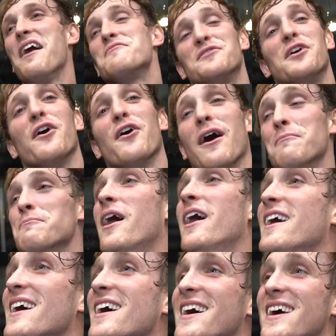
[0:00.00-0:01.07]
I, yo, I'm,
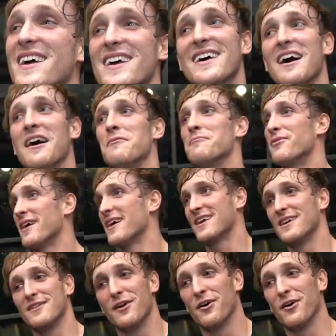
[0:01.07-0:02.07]
I'm breaking,